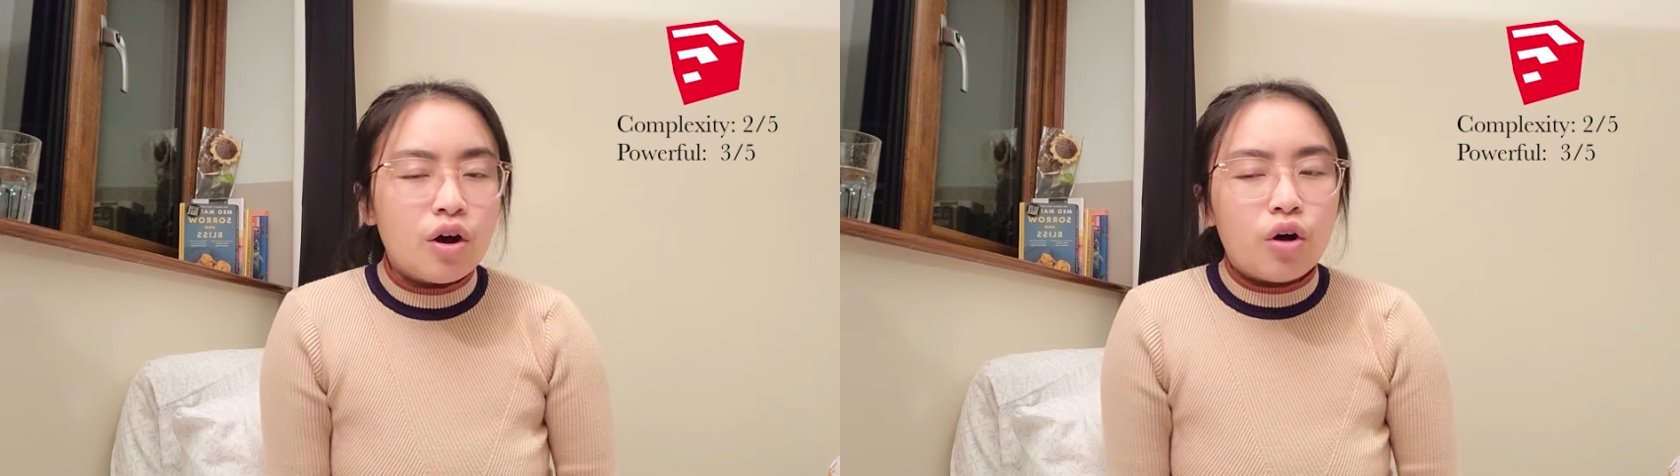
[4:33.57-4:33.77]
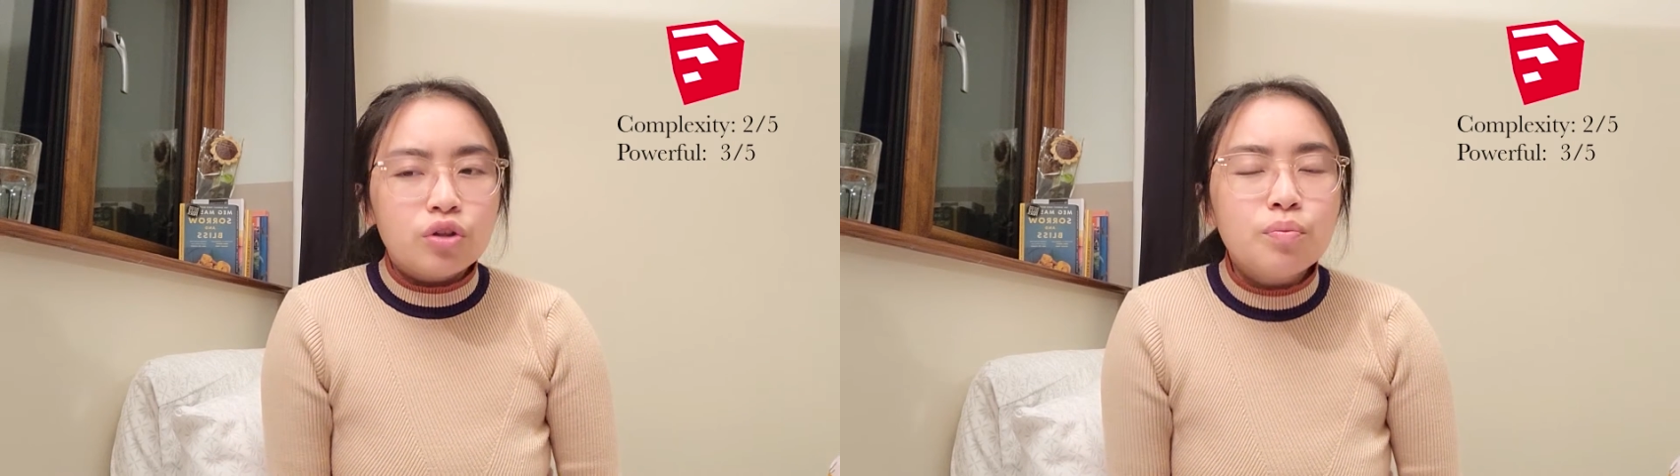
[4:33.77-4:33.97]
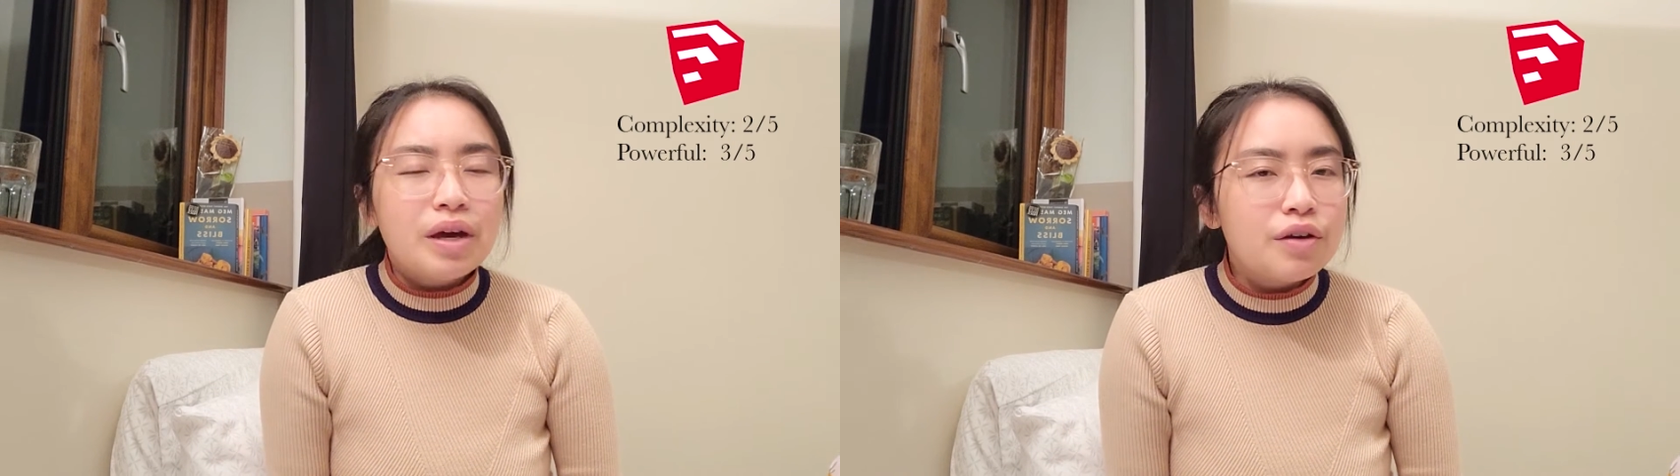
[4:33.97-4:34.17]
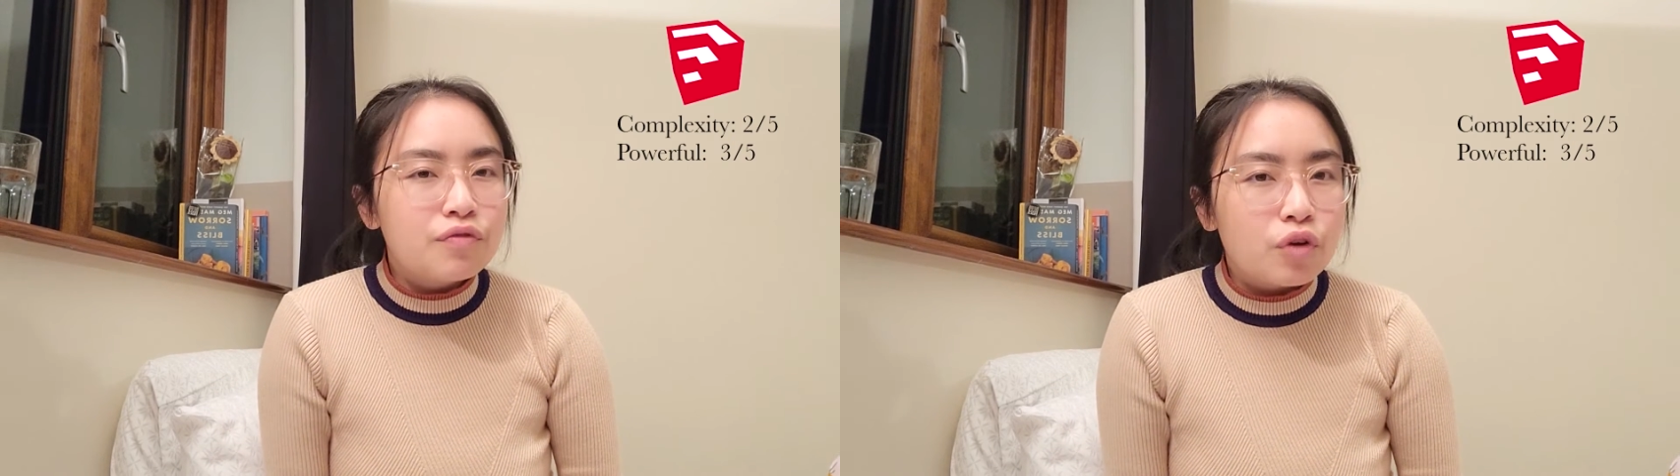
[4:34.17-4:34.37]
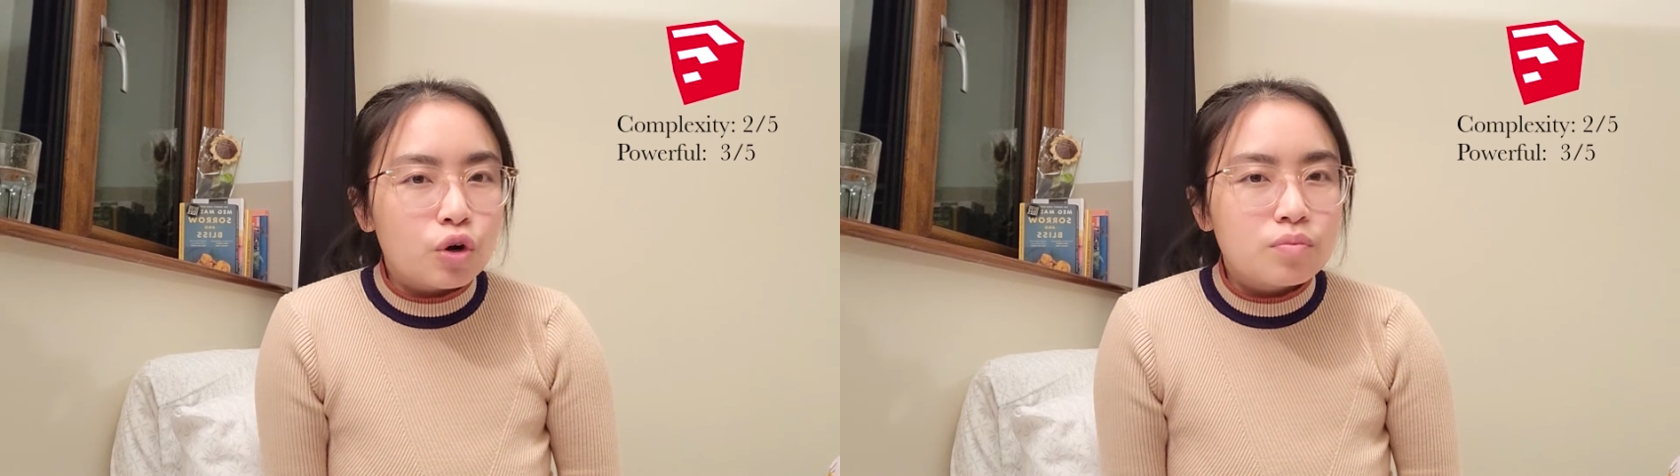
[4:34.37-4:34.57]
Although many
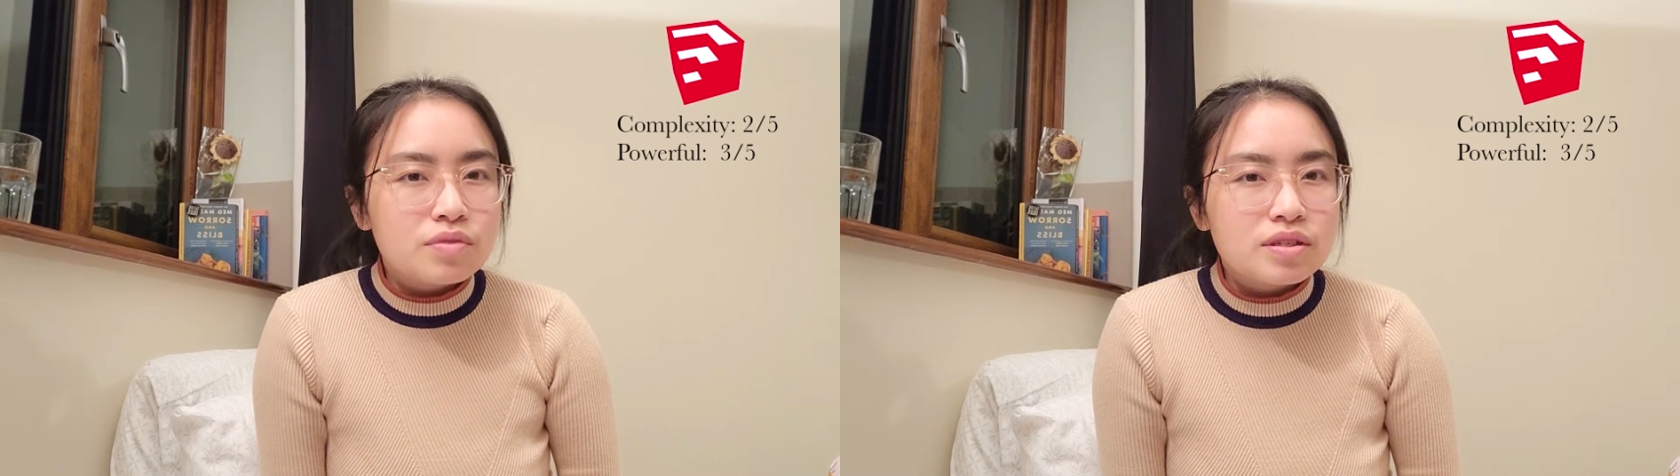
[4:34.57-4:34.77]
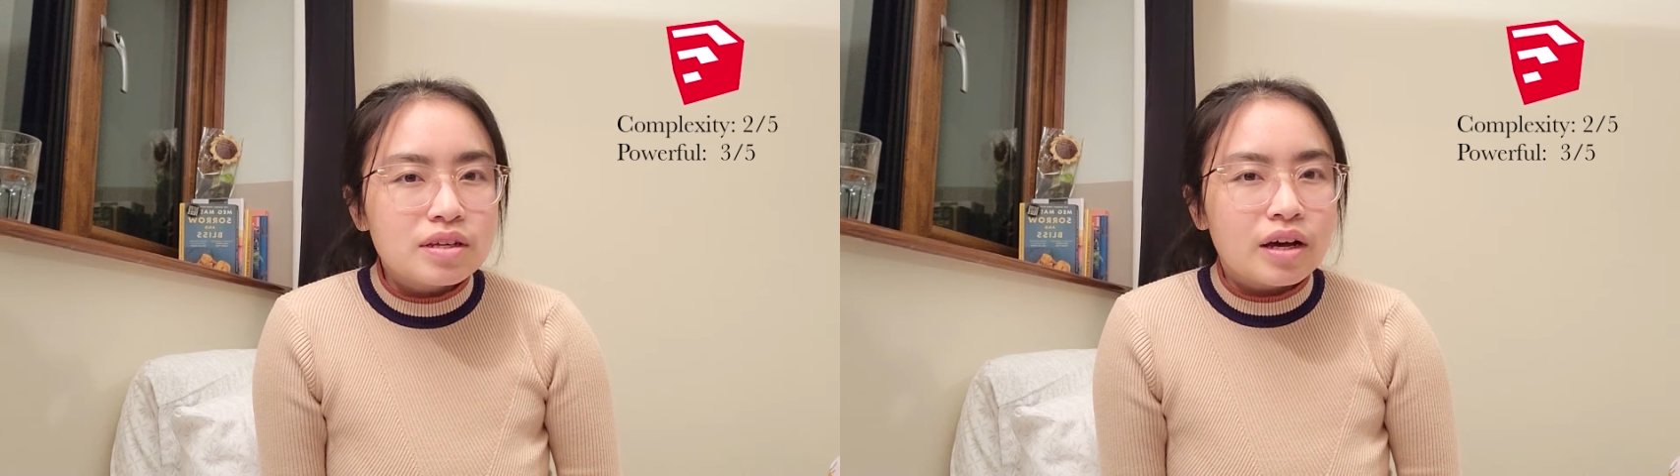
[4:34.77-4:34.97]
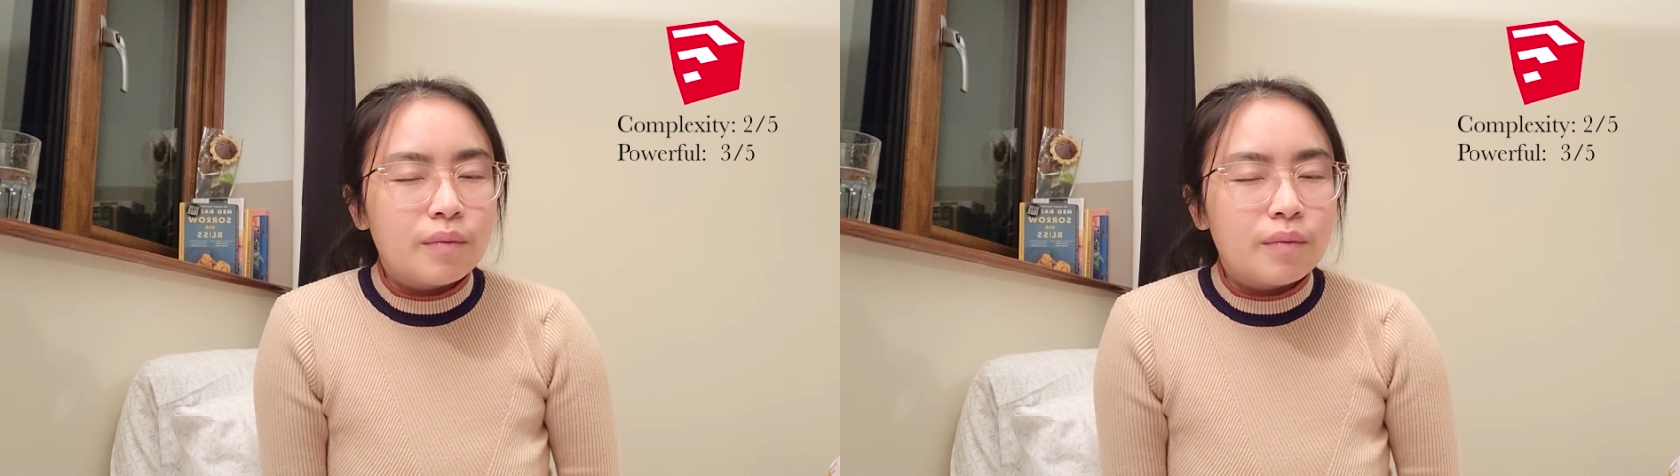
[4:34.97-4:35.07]
firms